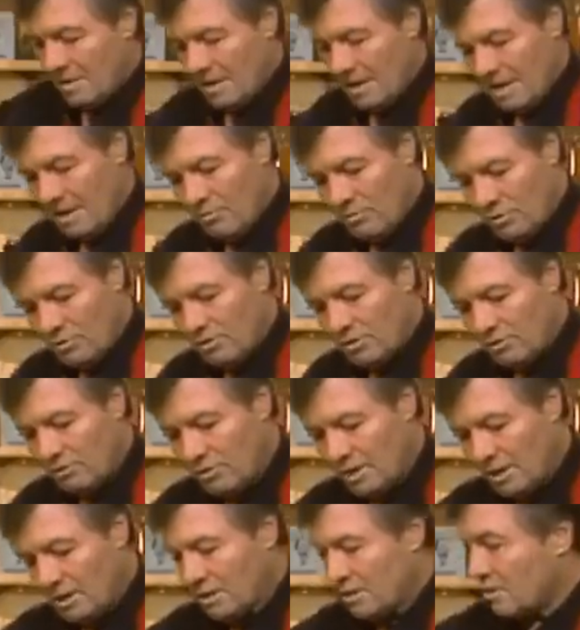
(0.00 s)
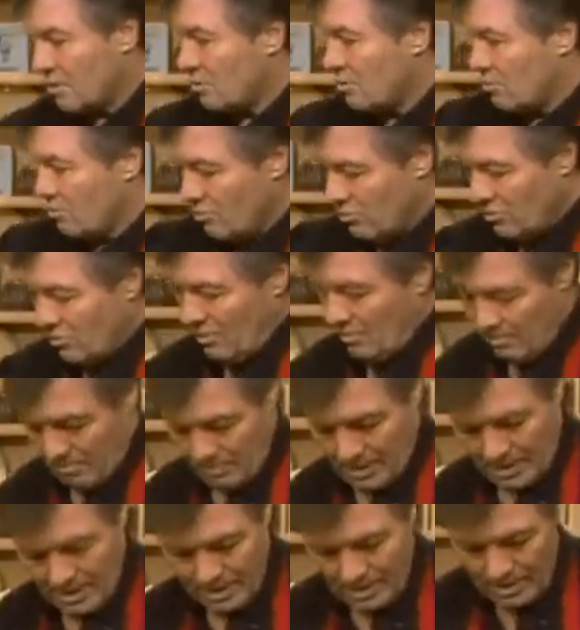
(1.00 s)
I want to get to
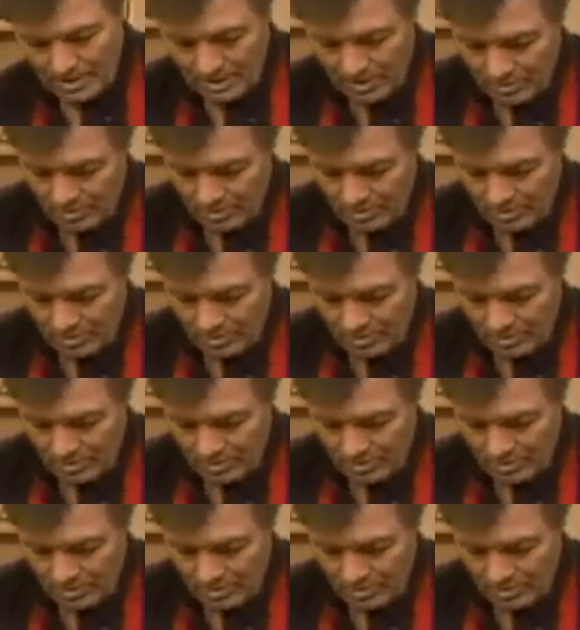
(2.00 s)
my